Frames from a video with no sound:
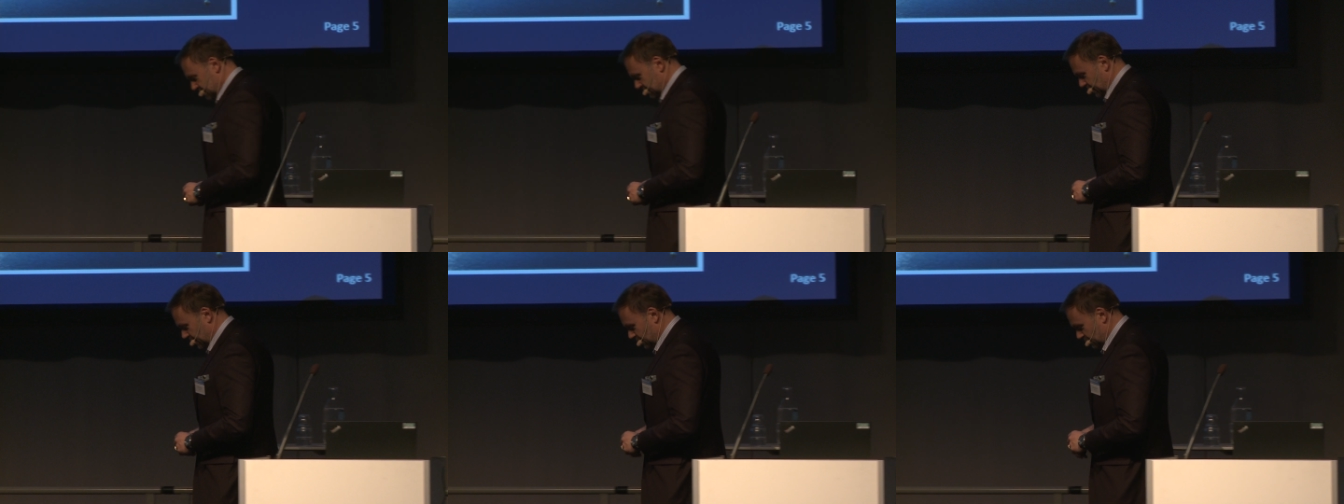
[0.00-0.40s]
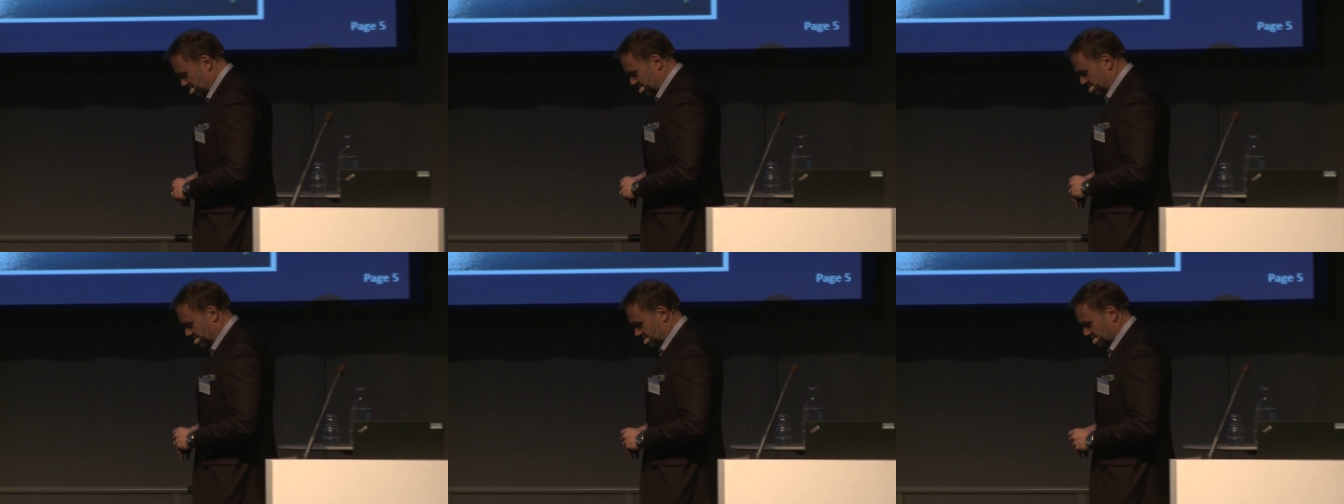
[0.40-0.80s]
getting
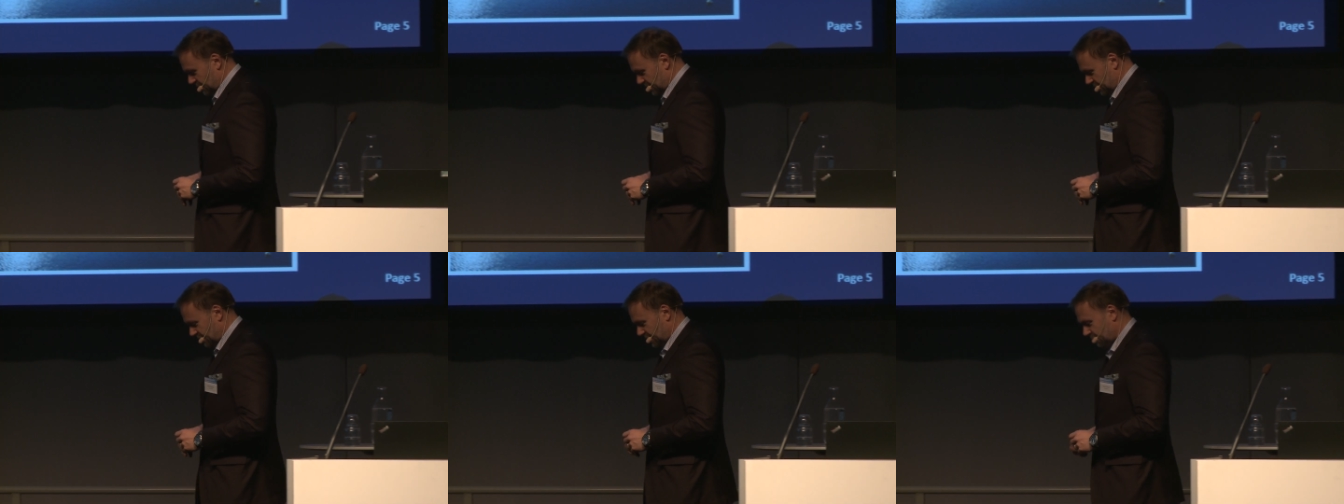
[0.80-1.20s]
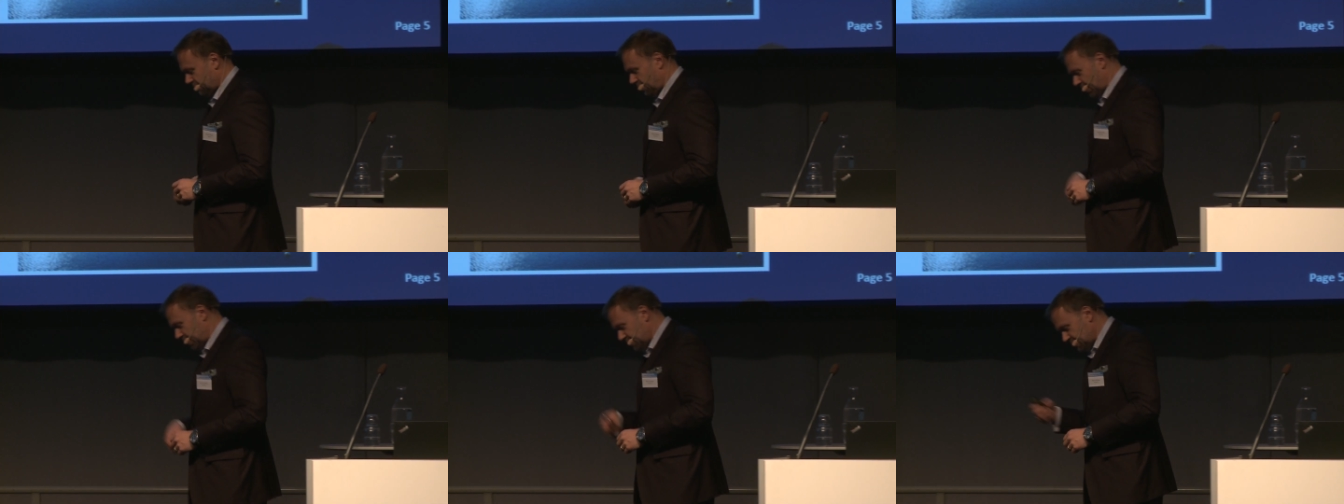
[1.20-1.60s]
better and better at
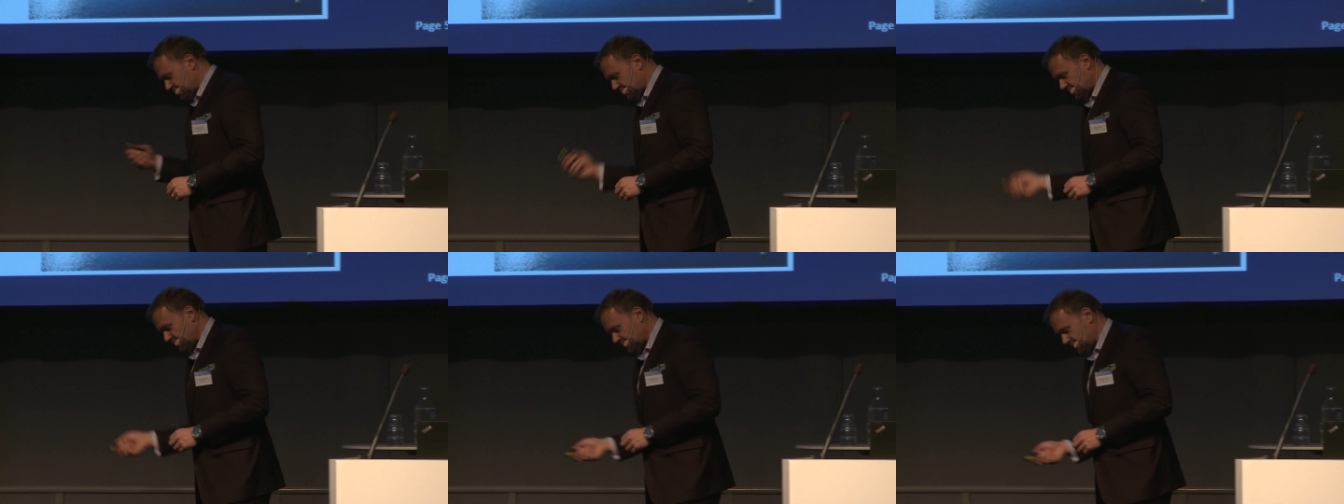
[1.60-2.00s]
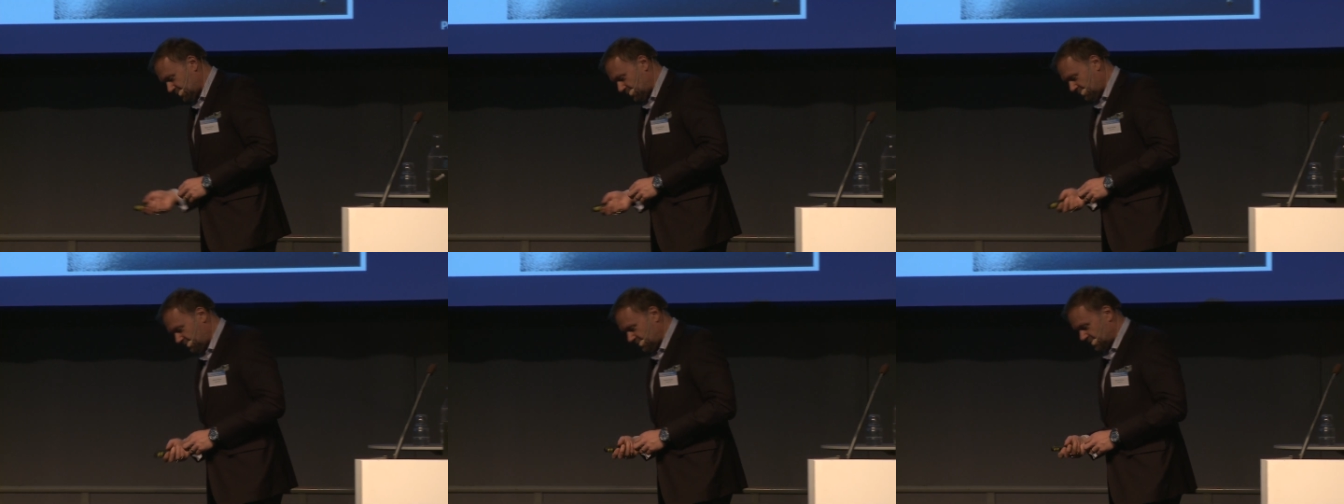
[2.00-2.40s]
financing
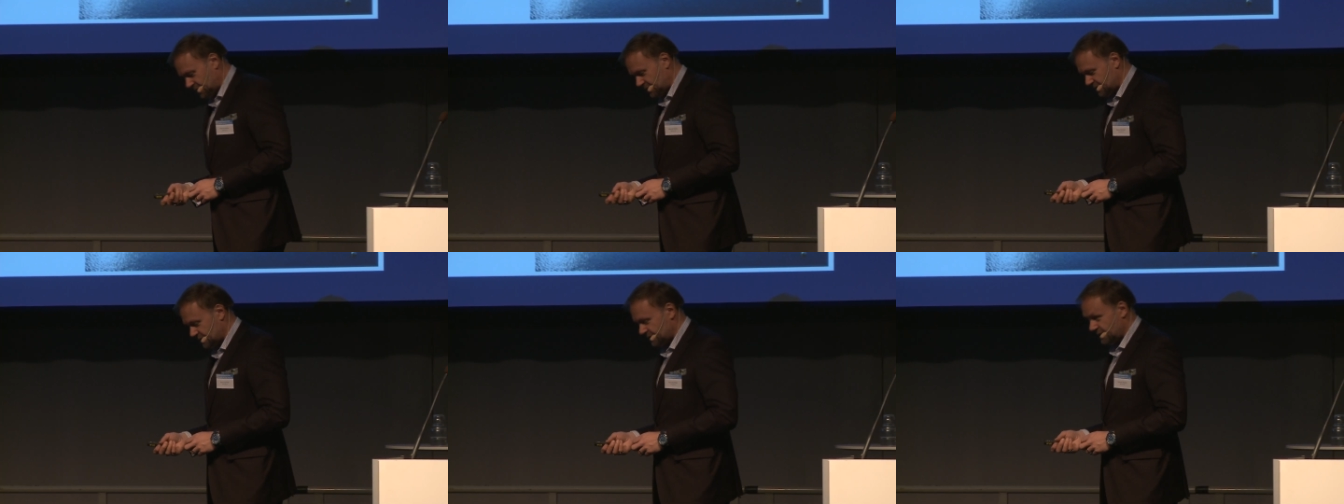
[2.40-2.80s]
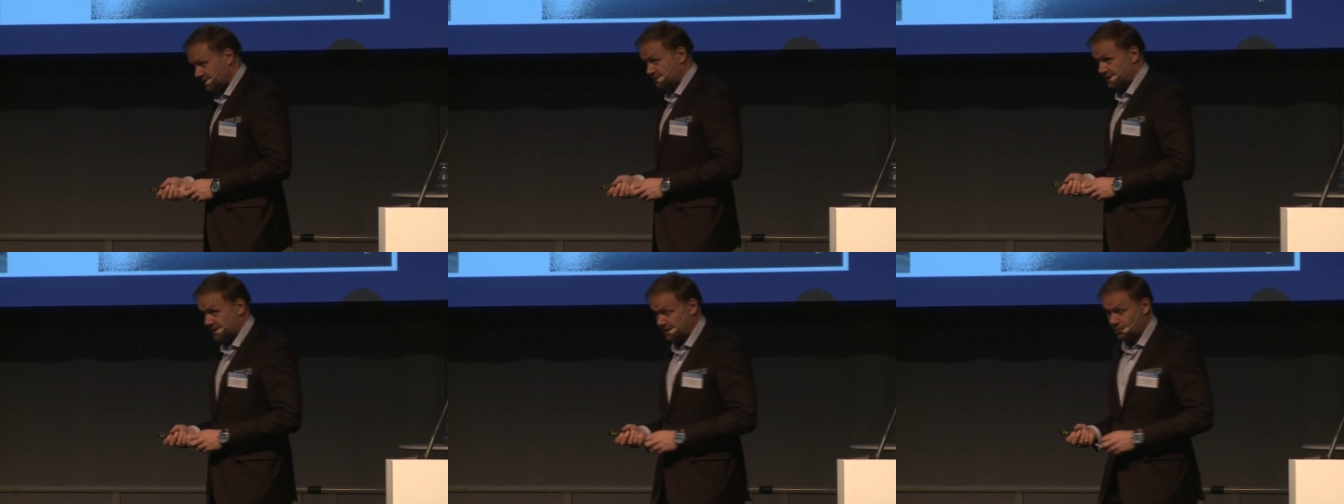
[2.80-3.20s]
stuff, uh,
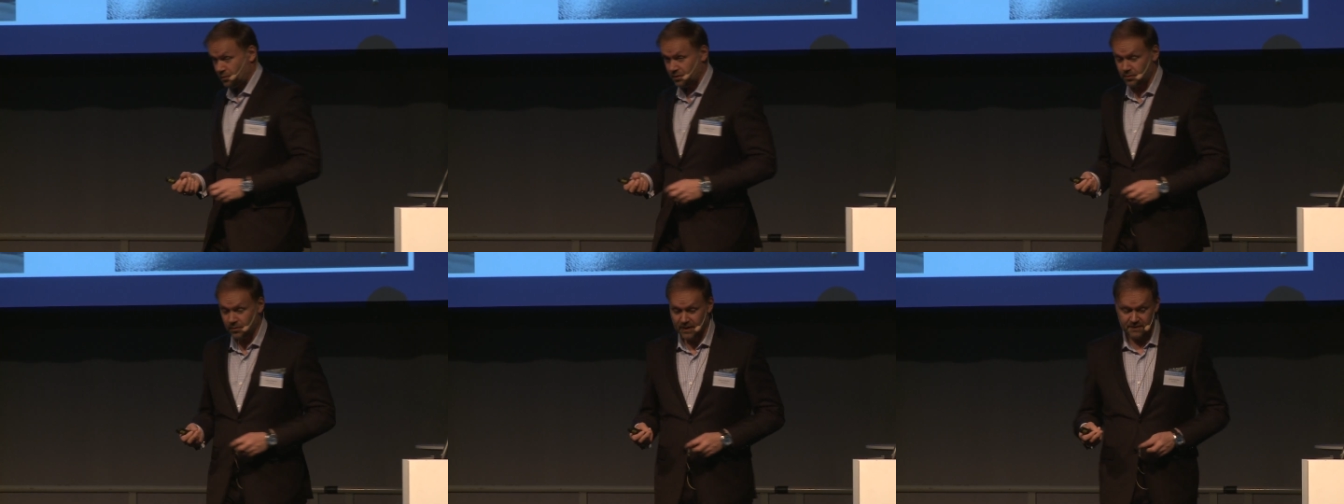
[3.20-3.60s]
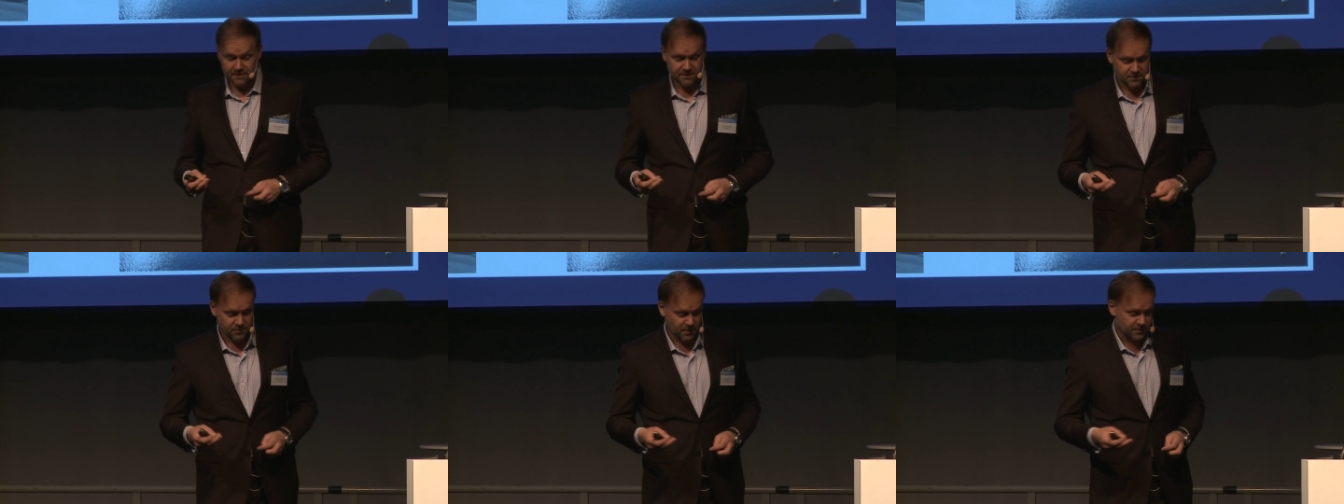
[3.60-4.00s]
anyone who
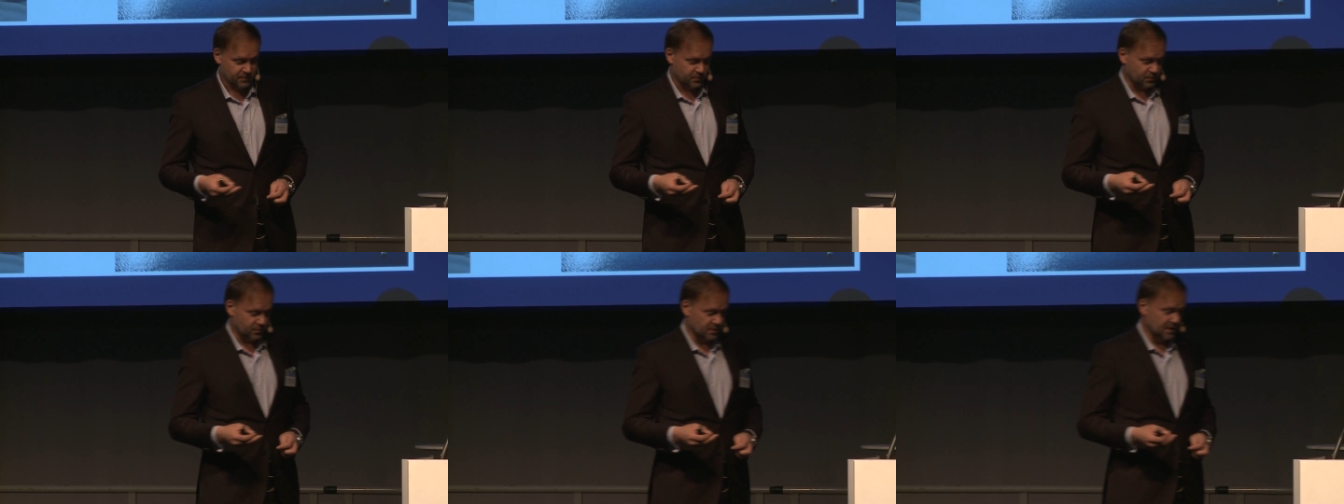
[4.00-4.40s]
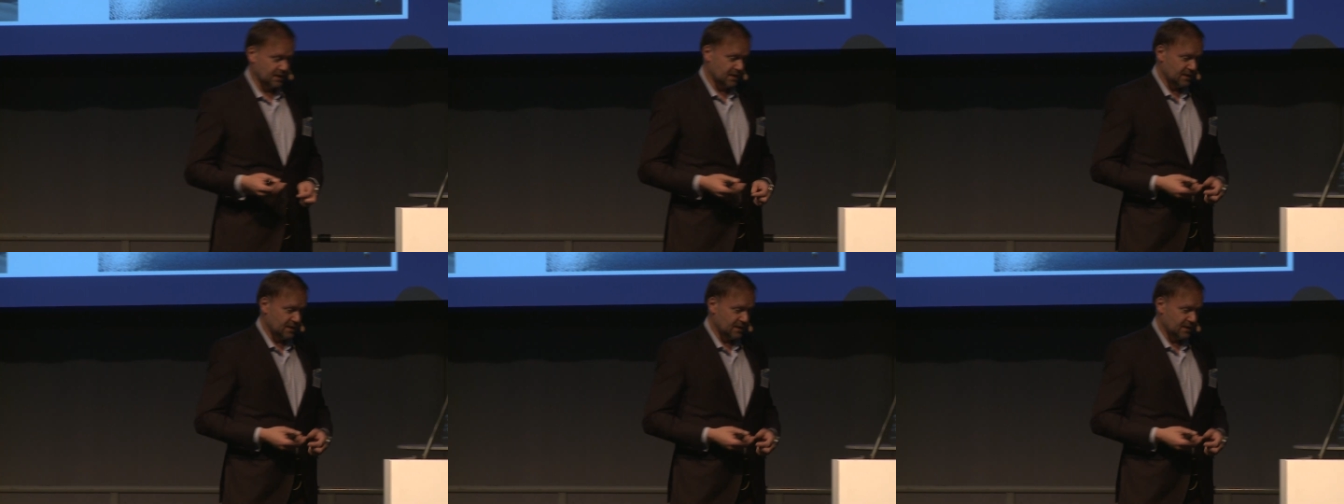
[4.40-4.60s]
has tried to